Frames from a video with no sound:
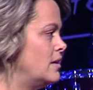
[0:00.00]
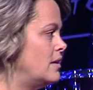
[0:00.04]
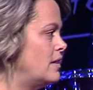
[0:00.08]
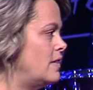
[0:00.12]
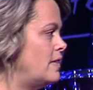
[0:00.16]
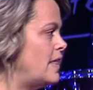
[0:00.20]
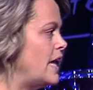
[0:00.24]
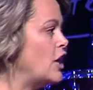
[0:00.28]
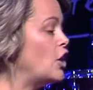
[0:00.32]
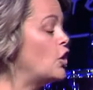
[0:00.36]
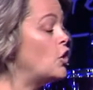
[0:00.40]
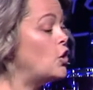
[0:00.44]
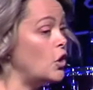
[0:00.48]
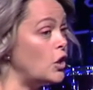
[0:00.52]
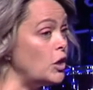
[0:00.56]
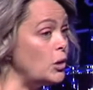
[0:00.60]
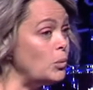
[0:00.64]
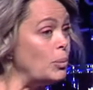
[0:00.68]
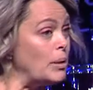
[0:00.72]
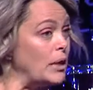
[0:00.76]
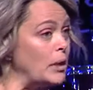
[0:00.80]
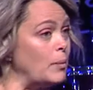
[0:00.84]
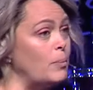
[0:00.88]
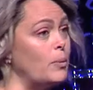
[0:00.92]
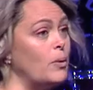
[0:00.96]
That good
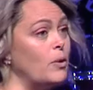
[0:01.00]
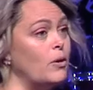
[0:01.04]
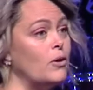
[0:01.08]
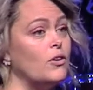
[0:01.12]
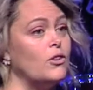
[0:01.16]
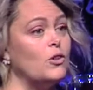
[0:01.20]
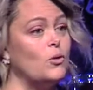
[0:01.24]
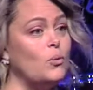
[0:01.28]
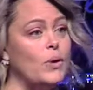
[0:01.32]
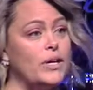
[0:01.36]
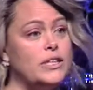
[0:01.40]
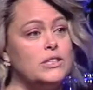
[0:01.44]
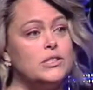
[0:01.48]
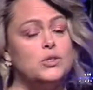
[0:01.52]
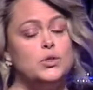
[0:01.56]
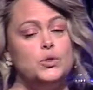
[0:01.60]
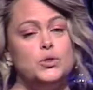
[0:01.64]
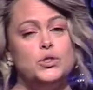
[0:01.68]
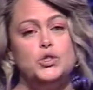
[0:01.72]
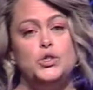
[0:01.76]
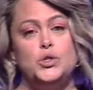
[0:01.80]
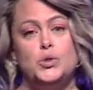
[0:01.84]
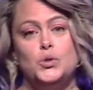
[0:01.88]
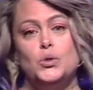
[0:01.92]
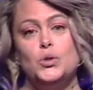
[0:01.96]
people are the ones who
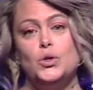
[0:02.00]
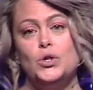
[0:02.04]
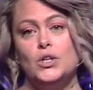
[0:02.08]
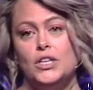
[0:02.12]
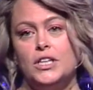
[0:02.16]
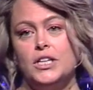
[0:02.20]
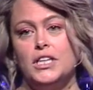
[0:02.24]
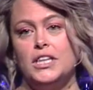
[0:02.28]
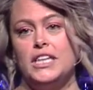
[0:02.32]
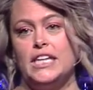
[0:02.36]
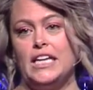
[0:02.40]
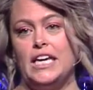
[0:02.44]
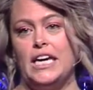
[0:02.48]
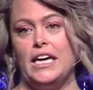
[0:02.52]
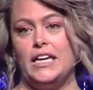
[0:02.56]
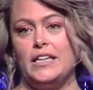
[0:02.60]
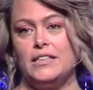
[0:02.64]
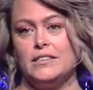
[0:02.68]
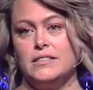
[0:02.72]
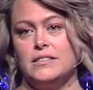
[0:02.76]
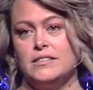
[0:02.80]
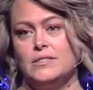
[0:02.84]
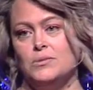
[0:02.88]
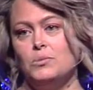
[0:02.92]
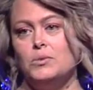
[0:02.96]
do good
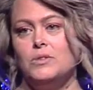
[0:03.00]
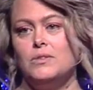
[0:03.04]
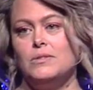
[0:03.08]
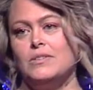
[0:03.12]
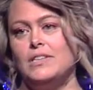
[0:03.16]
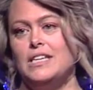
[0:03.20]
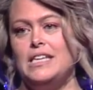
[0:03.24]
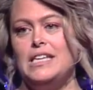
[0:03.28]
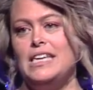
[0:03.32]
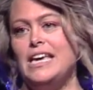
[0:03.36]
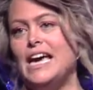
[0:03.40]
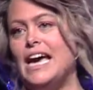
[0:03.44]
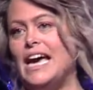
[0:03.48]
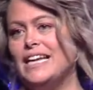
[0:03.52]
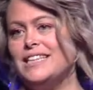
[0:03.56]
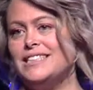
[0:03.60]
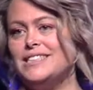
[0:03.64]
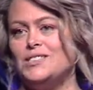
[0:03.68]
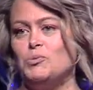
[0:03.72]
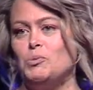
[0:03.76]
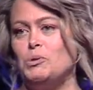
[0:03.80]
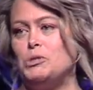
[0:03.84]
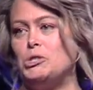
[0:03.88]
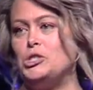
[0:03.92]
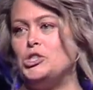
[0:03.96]
things. Well,
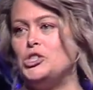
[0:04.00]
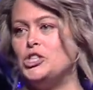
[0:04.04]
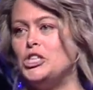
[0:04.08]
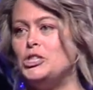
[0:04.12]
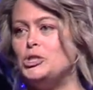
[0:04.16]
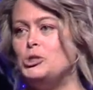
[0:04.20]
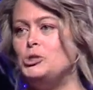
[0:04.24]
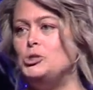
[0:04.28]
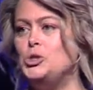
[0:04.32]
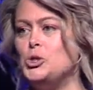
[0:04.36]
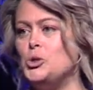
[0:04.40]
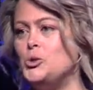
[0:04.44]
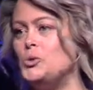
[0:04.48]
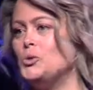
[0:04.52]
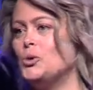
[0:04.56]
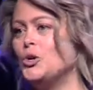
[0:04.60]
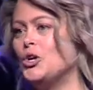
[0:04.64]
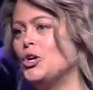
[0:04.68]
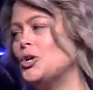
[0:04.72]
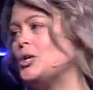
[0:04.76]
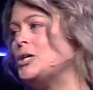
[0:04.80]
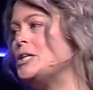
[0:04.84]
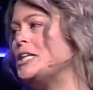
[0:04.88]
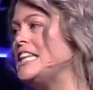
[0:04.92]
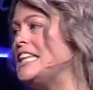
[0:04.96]
yes, we should do
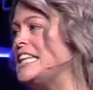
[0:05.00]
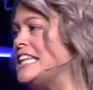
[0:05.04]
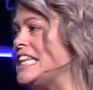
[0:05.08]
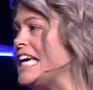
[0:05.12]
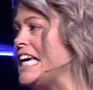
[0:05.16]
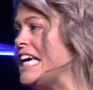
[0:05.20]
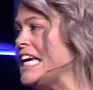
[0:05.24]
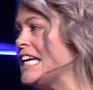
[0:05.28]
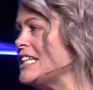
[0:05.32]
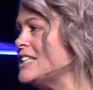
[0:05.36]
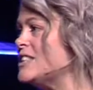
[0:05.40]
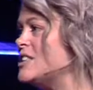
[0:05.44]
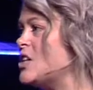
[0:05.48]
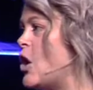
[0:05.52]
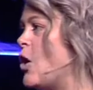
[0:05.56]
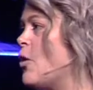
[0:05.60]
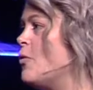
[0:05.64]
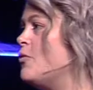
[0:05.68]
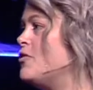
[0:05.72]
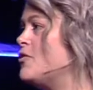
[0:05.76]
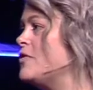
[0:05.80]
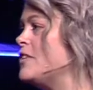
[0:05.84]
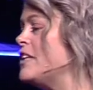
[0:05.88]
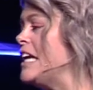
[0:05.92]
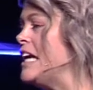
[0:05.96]
good things,
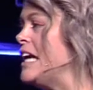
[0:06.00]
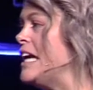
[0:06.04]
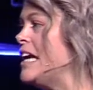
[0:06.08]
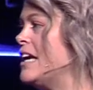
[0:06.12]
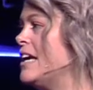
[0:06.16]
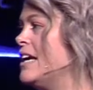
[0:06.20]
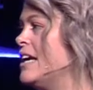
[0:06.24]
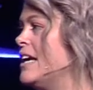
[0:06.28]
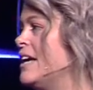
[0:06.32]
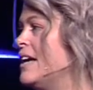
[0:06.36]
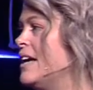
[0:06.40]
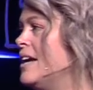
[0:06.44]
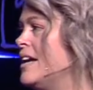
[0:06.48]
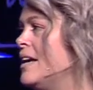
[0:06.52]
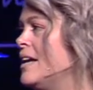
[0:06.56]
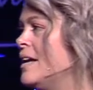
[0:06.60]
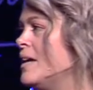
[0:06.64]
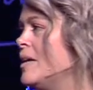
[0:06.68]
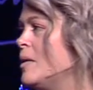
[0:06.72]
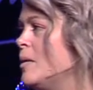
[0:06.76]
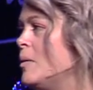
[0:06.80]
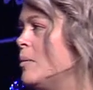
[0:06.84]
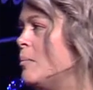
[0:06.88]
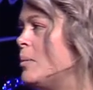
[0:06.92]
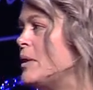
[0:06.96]
hopefully.
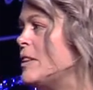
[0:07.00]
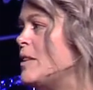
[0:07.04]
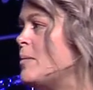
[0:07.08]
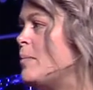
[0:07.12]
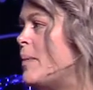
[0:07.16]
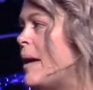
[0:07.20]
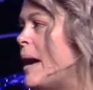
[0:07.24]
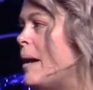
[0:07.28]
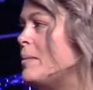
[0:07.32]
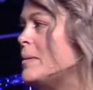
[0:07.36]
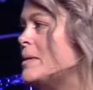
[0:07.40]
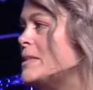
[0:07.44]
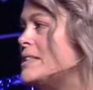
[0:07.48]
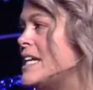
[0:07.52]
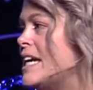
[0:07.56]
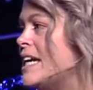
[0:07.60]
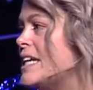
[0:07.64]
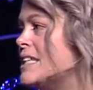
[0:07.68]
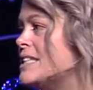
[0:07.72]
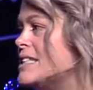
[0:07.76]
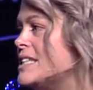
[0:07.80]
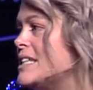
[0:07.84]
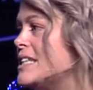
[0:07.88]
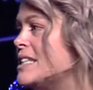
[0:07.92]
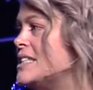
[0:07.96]
But the Bible
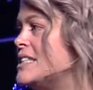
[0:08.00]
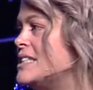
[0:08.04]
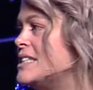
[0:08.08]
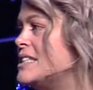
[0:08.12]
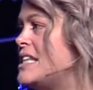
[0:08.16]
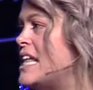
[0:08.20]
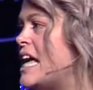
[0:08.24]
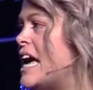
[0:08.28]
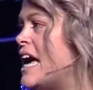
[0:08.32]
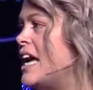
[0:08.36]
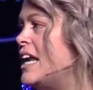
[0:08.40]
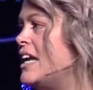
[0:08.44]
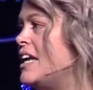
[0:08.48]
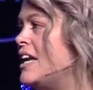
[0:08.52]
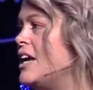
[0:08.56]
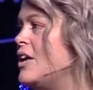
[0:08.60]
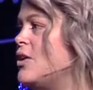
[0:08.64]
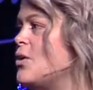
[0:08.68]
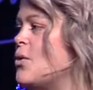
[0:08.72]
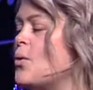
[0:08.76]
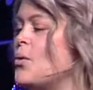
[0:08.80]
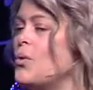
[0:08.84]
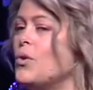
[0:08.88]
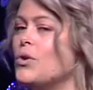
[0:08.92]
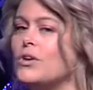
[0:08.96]
tells us that in
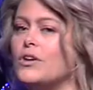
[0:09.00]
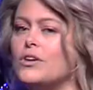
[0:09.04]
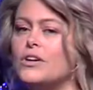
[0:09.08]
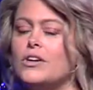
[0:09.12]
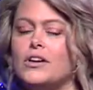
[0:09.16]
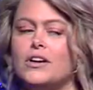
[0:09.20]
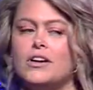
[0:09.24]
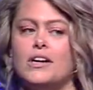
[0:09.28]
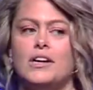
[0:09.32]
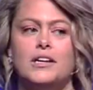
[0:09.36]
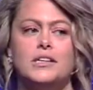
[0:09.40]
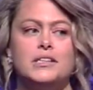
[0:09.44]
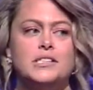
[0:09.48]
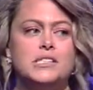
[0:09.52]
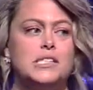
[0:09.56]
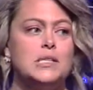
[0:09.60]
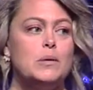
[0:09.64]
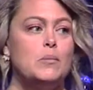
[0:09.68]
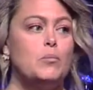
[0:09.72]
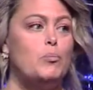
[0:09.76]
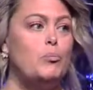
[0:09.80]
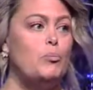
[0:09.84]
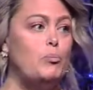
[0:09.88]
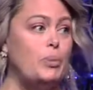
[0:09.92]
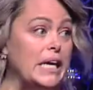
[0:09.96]
order to
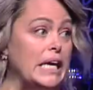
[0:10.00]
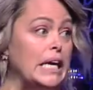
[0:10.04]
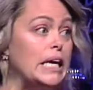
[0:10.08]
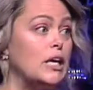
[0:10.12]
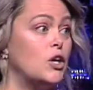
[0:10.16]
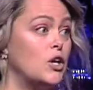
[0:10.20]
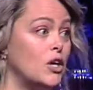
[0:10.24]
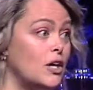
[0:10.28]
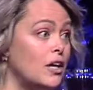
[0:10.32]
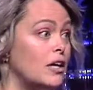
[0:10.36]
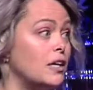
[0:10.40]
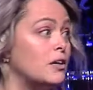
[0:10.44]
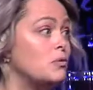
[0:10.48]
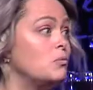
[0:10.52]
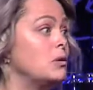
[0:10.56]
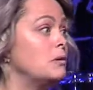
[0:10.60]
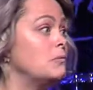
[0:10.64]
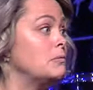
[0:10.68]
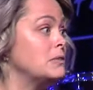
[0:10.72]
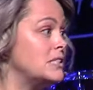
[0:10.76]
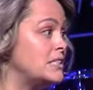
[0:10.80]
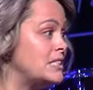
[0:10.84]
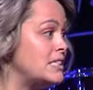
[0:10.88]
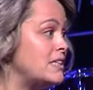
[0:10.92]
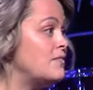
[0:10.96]
be good, we
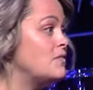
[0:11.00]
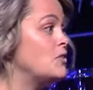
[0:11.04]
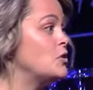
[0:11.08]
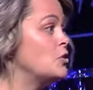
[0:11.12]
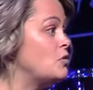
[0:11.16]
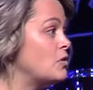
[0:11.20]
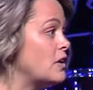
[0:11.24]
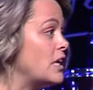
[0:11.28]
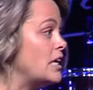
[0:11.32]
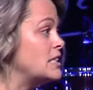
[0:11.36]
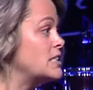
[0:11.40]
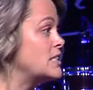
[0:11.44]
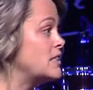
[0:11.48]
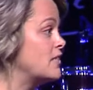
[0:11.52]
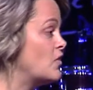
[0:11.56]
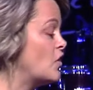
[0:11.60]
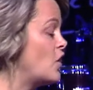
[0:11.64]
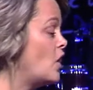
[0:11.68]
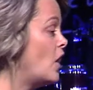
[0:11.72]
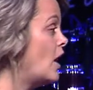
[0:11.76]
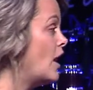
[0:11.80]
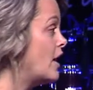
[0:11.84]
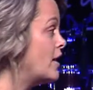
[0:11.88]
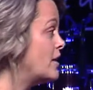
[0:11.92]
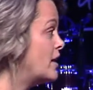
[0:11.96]
receive the grace of
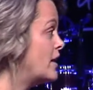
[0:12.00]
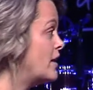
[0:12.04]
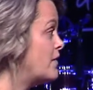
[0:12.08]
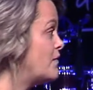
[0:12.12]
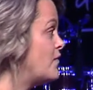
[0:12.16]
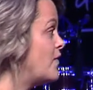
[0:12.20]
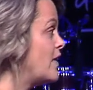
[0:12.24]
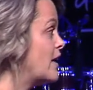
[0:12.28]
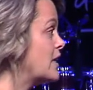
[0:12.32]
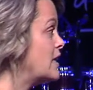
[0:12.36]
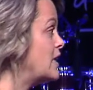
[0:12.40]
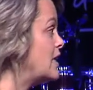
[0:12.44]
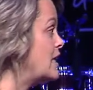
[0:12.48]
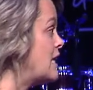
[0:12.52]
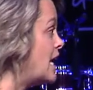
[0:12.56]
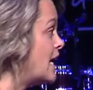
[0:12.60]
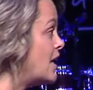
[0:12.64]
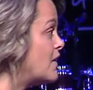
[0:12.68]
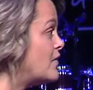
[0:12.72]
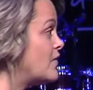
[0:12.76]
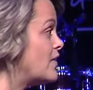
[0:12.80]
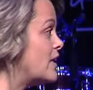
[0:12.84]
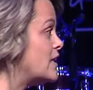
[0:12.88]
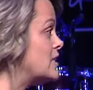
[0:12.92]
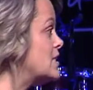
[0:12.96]
God. That in fact, none
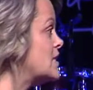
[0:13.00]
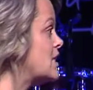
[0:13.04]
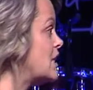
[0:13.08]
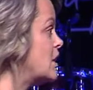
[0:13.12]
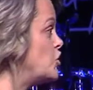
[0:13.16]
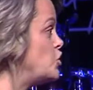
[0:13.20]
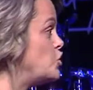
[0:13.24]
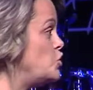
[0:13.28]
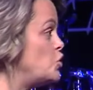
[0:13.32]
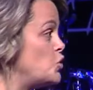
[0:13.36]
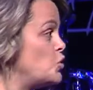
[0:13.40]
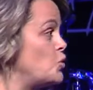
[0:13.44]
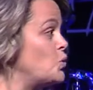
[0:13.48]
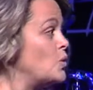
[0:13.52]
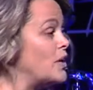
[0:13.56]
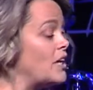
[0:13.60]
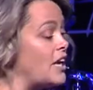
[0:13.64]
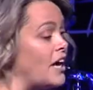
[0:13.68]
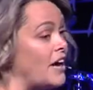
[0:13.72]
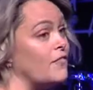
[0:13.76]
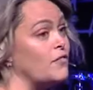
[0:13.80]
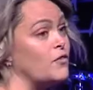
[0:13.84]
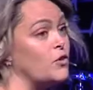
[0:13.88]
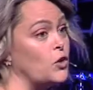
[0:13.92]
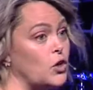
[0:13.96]
of us can do
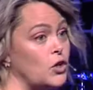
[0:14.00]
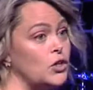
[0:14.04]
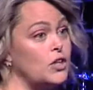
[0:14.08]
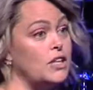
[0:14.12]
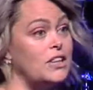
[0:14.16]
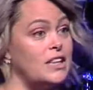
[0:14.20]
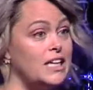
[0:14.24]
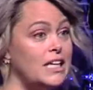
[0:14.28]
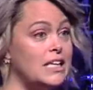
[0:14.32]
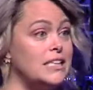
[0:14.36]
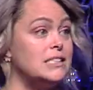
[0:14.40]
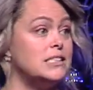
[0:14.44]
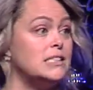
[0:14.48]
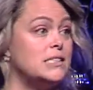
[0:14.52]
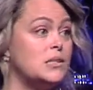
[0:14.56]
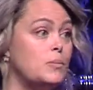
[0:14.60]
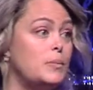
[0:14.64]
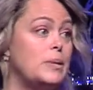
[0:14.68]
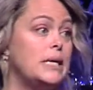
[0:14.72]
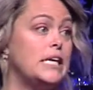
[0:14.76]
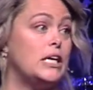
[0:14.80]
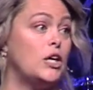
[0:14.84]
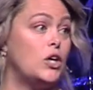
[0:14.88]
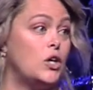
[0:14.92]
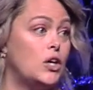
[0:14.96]
enough good things to
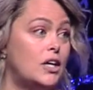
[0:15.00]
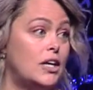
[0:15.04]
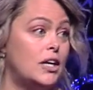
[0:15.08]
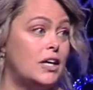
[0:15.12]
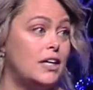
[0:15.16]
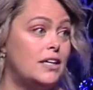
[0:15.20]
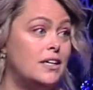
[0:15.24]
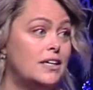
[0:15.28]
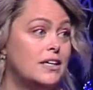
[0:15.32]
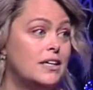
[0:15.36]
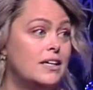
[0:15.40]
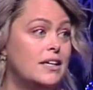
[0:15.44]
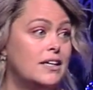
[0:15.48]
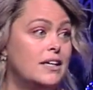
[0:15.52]
be good.